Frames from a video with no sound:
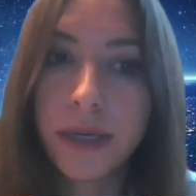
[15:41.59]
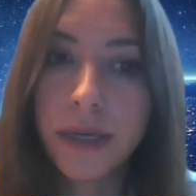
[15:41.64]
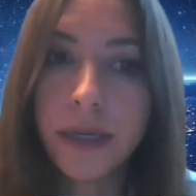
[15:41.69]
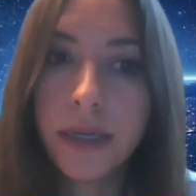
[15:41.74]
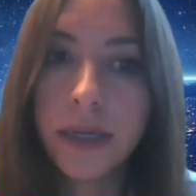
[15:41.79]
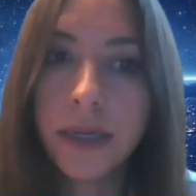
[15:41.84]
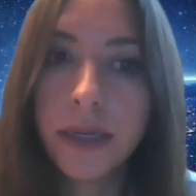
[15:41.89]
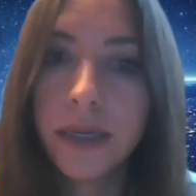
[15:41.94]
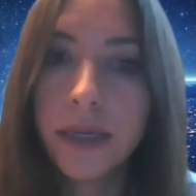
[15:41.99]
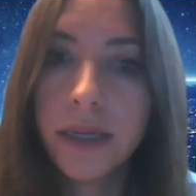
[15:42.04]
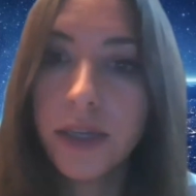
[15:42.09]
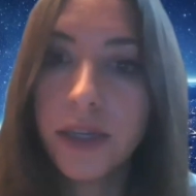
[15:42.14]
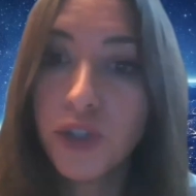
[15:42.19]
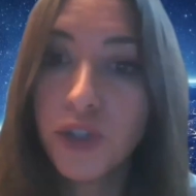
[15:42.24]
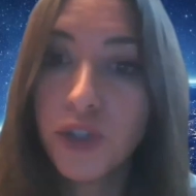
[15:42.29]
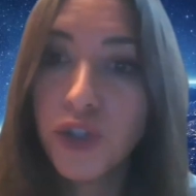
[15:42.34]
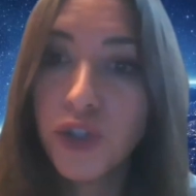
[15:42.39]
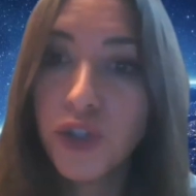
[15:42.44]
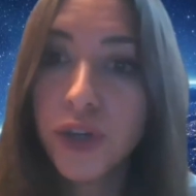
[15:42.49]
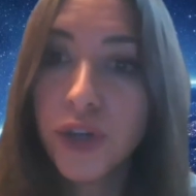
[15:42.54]
And it,
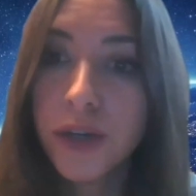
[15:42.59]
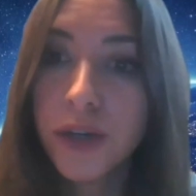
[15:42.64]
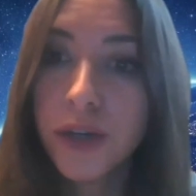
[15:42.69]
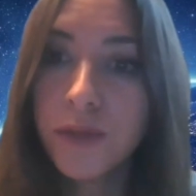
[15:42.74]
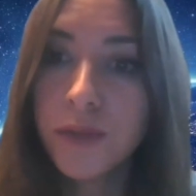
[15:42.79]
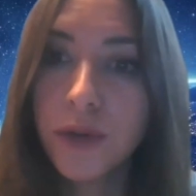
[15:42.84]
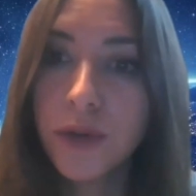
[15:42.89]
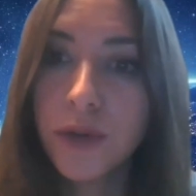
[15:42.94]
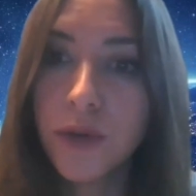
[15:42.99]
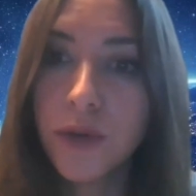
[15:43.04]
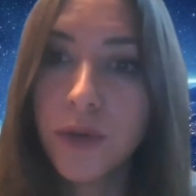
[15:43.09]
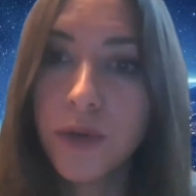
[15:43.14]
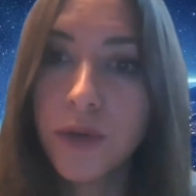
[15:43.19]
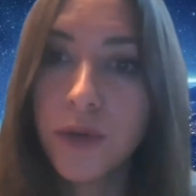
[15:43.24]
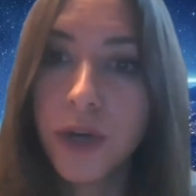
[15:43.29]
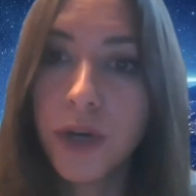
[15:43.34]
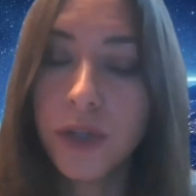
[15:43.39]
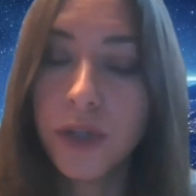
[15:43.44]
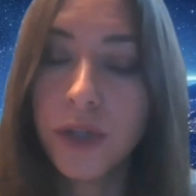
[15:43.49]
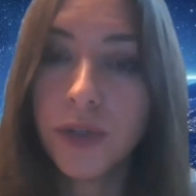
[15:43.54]
it shook him to the
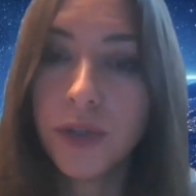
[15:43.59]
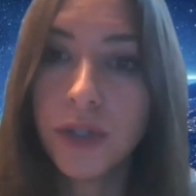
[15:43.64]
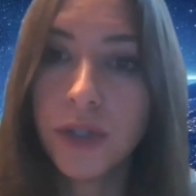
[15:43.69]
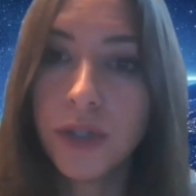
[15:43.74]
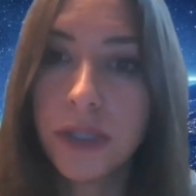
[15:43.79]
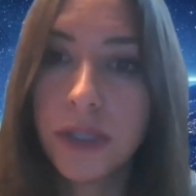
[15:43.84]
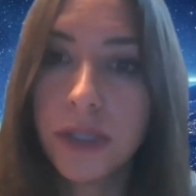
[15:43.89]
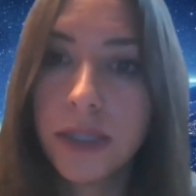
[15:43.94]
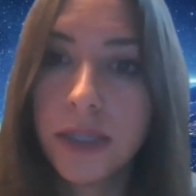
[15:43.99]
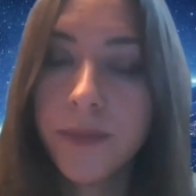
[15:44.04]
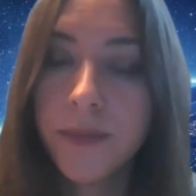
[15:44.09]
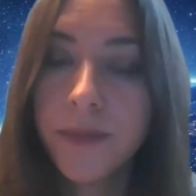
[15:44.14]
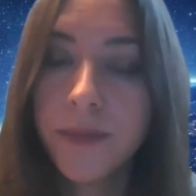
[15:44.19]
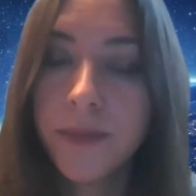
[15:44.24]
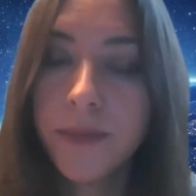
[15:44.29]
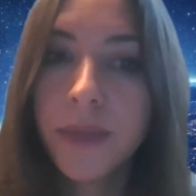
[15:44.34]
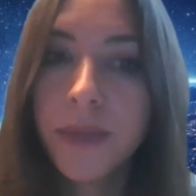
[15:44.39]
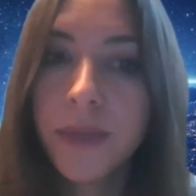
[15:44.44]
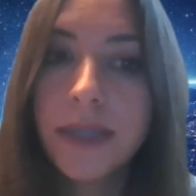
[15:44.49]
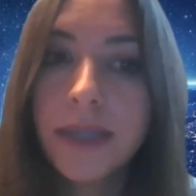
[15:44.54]
core to just
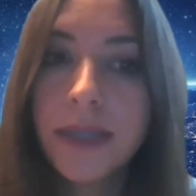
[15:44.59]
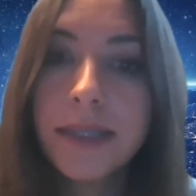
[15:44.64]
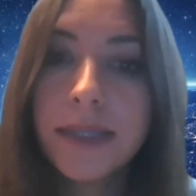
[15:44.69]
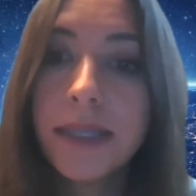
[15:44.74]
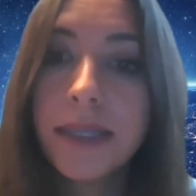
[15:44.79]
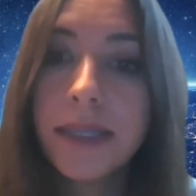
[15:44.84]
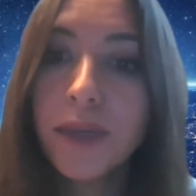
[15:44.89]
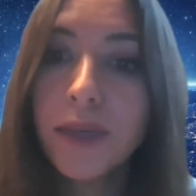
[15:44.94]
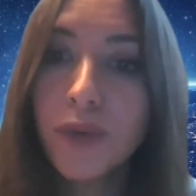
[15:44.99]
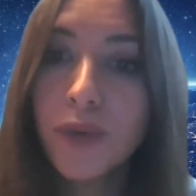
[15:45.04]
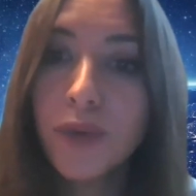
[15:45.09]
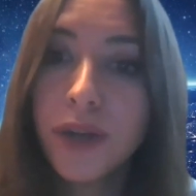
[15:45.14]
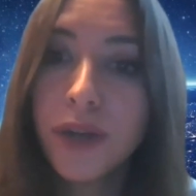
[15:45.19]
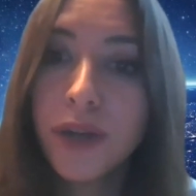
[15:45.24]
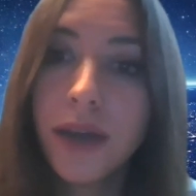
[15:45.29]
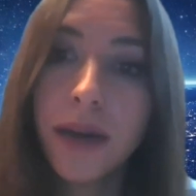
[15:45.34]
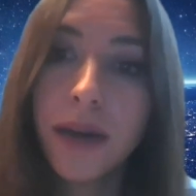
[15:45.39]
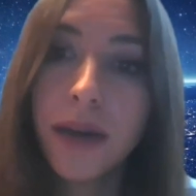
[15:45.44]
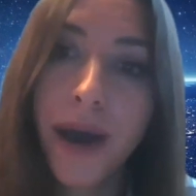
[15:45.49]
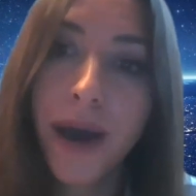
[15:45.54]
see
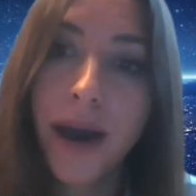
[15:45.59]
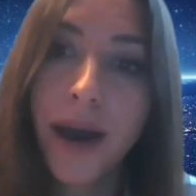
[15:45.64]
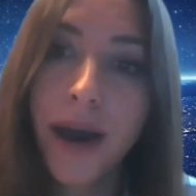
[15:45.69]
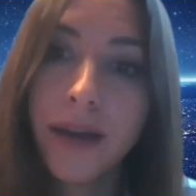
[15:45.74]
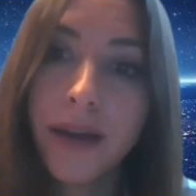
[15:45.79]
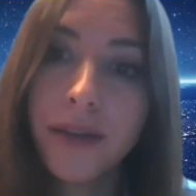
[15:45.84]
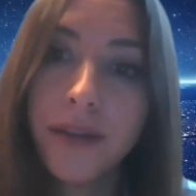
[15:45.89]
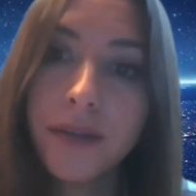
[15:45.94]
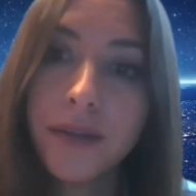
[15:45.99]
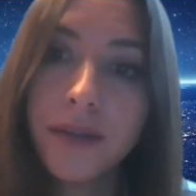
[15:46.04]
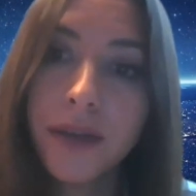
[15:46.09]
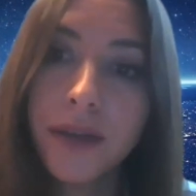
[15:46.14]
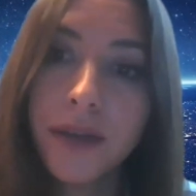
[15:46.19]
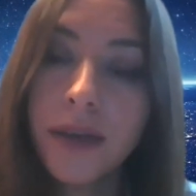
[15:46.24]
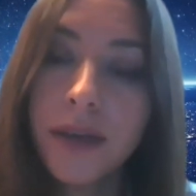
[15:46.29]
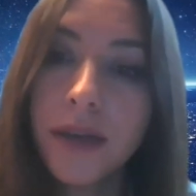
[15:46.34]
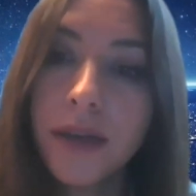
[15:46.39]
where that path